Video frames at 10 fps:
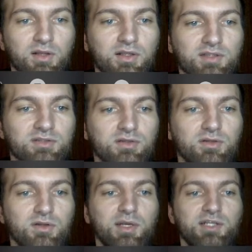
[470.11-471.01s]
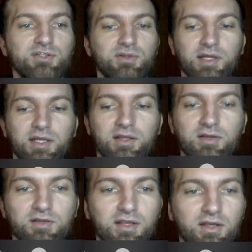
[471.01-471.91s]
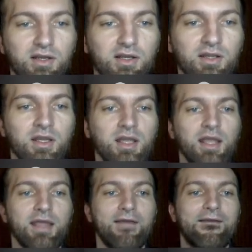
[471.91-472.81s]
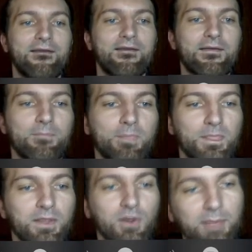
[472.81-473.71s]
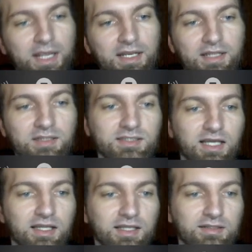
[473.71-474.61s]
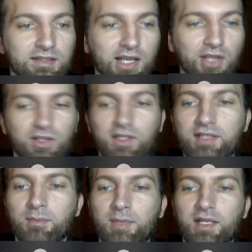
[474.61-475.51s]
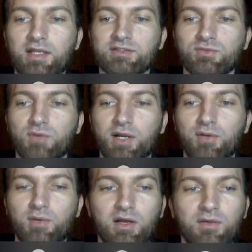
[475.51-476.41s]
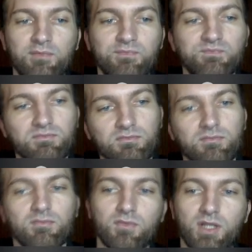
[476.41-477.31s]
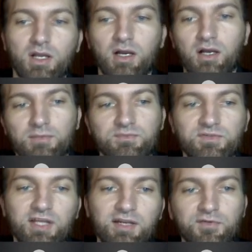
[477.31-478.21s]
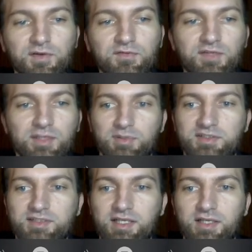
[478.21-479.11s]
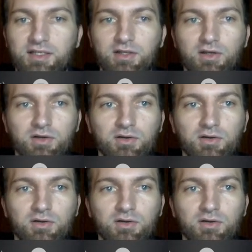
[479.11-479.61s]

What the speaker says: So no HOA, thank God. And maintenance. I like to calculate the maintenance right around 10 to 15%.